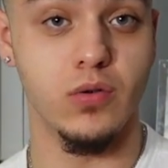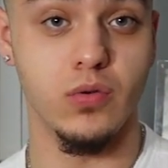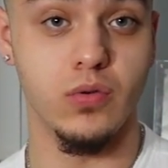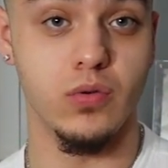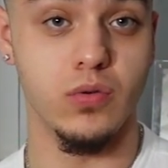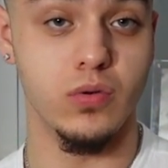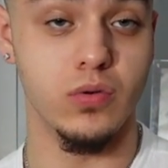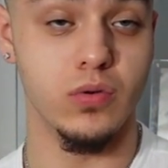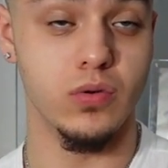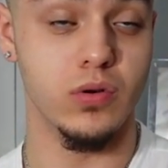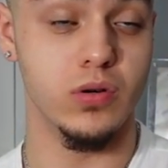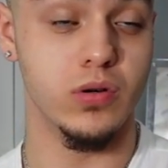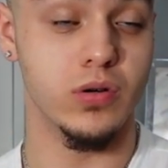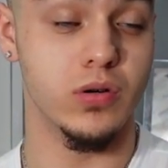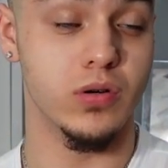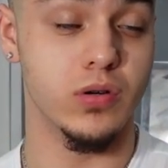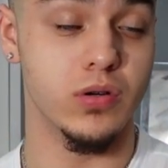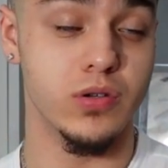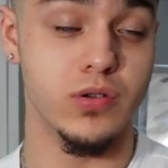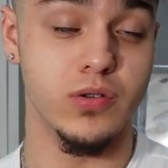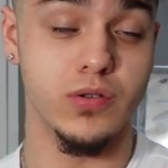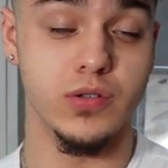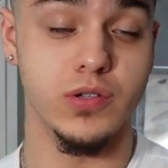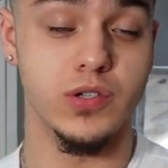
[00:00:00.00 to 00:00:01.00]
or
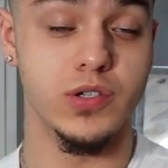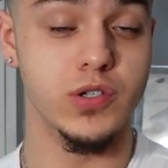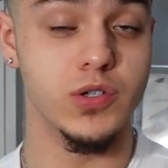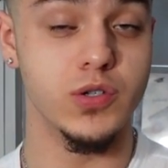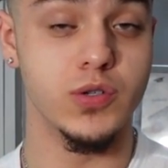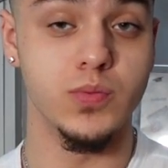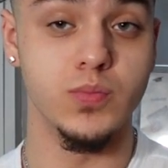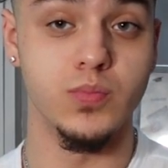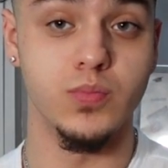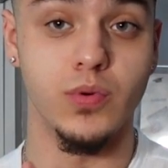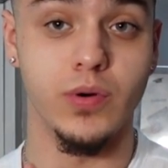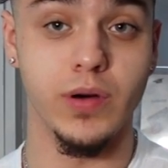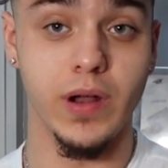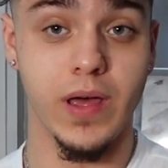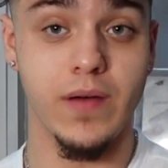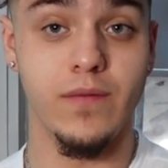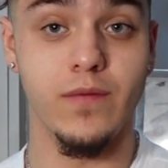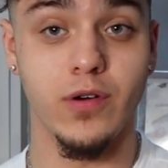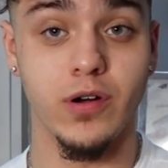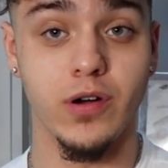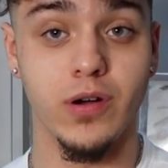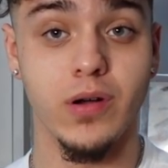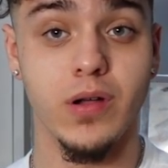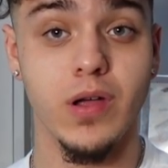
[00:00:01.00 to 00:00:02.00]
YouTube,
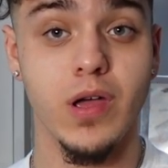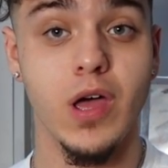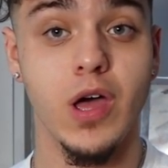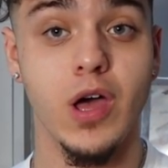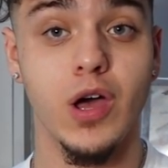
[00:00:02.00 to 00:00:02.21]
whatever,